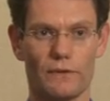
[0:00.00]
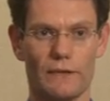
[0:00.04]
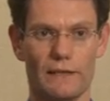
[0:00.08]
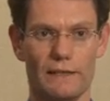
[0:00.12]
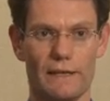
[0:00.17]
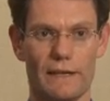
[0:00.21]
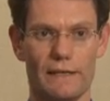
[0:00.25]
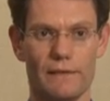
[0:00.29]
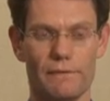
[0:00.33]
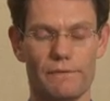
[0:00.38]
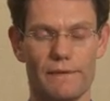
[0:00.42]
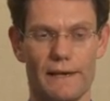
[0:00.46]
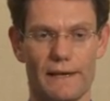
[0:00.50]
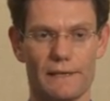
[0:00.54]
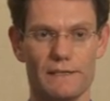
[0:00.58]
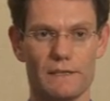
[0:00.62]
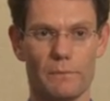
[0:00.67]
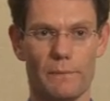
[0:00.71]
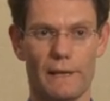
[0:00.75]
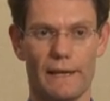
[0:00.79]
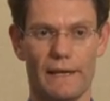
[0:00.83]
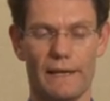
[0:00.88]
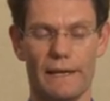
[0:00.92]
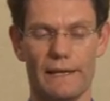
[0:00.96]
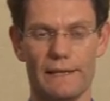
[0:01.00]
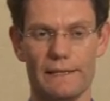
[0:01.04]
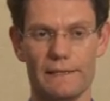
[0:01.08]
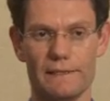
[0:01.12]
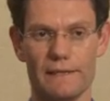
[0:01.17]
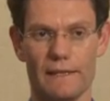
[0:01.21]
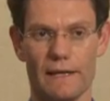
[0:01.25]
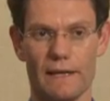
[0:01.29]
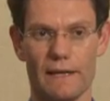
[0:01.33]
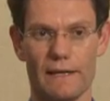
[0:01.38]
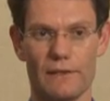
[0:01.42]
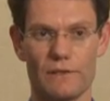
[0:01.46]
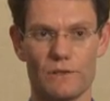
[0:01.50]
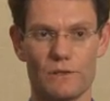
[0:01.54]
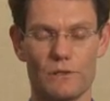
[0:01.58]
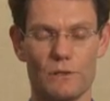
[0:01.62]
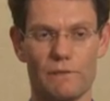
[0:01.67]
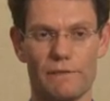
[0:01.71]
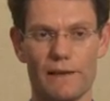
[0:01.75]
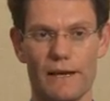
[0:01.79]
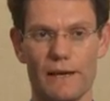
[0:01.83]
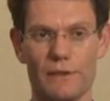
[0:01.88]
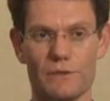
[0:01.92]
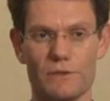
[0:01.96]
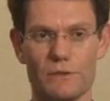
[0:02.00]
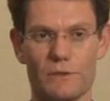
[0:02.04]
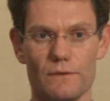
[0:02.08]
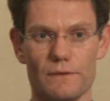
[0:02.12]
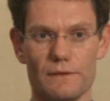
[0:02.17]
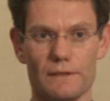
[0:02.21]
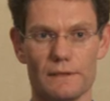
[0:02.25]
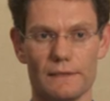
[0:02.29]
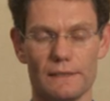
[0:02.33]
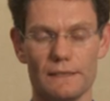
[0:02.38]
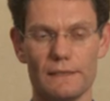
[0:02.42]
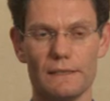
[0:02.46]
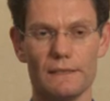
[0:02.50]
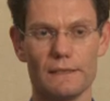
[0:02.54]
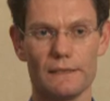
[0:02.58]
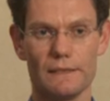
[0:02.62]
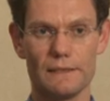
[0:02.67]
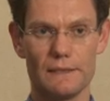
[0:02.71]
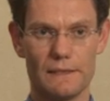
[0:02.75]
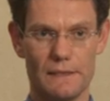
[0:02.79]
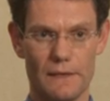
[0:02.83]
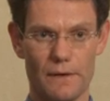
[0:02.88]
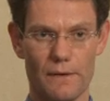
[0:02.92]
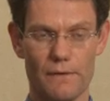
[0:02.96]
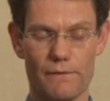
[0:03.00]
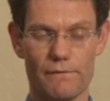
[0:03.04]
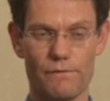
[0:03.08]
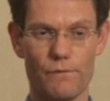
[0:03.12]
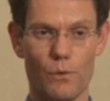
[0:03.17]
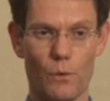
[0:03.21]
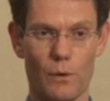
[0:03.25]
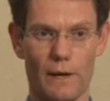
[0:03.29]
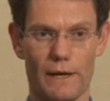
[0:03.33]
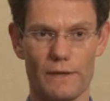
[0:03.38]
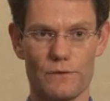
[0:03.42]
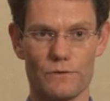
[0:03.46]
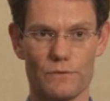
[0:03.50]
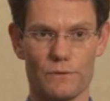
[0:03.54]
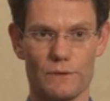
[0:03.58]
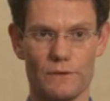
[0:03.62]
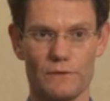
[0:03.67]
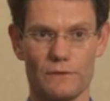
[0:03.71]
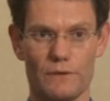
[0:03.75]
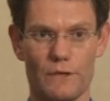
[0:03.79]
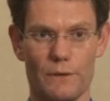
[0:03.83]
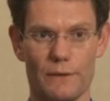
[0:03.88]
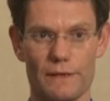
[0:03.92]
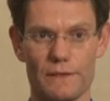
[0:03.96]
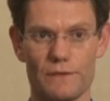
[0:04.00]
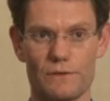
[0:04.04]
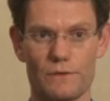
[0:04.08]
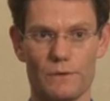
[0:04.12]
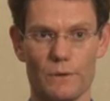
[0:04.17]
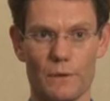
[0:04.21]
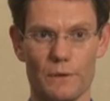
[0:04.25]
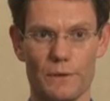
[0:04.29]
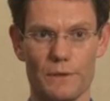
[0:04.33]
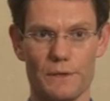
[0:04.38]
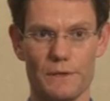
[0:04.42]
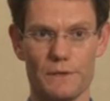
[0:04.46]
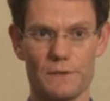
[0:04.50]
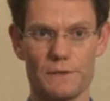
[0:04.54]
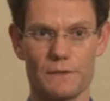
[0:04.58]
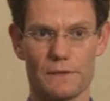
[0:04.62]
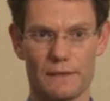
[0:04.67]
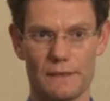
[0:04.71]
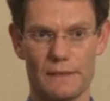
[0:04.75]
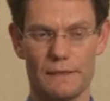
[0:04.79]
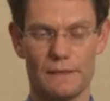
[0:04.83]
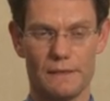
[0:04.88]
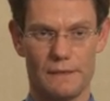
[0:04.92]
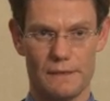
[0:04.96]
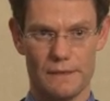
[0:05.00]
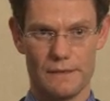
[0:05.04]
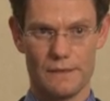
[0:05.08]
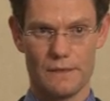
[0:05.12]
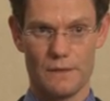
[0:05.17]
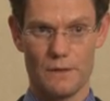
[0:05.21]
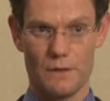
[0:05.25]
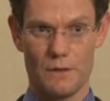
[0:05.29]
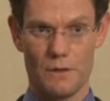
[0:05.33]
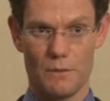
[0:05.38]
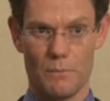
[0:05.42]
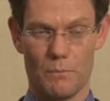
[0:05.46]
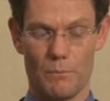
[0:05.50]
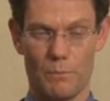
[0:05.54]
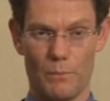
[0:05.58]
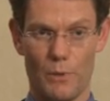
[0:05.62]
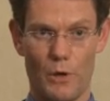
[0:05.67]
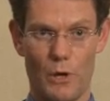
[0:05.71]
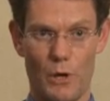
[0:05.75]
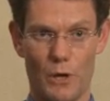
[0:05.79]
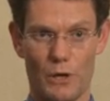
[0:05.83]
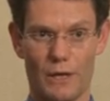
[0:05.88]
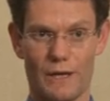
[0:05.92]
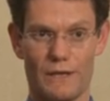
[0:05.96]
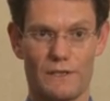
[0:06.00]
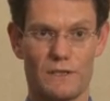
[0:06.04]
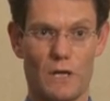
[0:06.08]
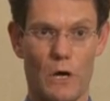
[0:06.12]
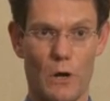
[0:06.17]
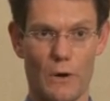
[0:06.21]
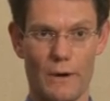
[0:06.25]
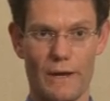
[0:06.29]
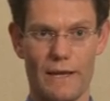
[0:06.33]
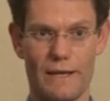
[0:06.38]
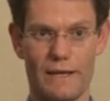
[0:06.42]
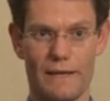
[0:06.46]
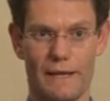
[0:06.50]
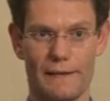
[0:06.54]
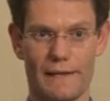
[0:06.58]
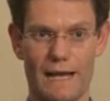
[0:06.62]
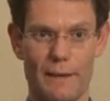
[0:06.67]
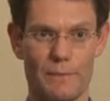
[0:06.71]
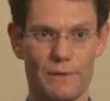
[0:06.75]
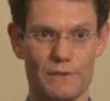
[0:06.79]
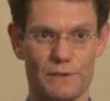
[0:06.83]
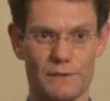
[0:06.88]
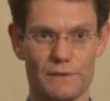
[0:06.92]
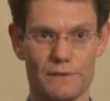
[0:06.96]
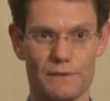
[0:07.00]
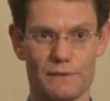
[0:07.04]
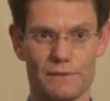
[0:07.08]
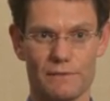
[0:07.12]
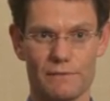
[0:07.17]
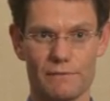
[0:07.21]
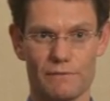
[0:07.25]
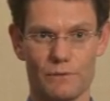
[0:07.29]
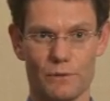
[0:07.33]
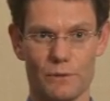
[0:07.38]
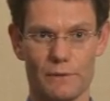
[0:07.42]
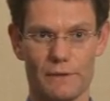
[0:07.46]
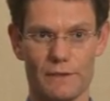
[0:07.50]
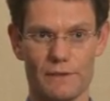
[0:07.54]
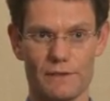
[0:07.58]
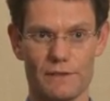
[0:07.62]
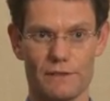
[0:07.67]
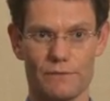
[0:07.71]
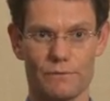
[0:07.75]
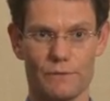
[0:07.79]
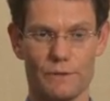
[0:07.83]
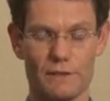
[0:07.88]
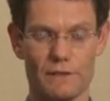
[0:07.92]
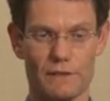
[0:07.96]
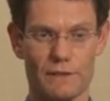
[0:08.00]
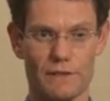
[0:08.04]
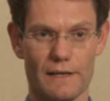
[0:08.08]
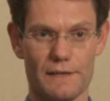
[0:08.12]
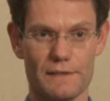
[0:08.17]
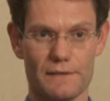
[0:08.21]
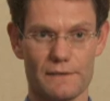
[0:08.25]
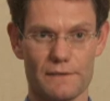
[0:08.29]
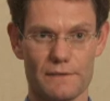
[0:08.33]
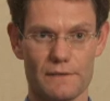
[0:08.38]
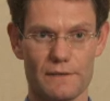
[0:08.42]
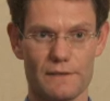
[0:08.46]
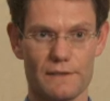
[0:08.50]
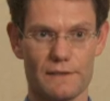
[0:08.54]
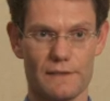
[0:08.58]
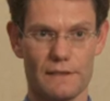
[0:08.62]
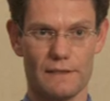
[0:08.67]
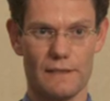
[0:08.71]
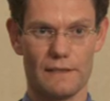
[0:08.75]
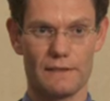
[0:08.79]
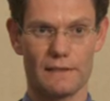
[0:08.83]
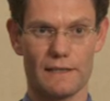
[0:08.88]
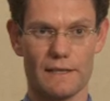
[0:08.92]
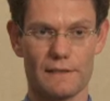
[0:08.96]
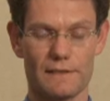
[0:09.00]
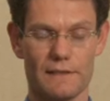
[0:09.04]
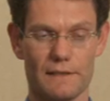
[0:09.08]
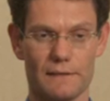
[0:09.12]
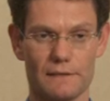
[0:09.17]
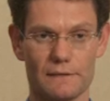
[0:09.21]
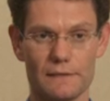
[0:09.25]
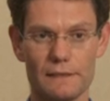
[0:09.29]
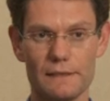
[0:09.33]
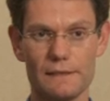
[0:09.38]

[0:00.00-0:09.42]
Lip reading: In effect, it paid $2,400 per Qatari inhabitant for its license in Qatar.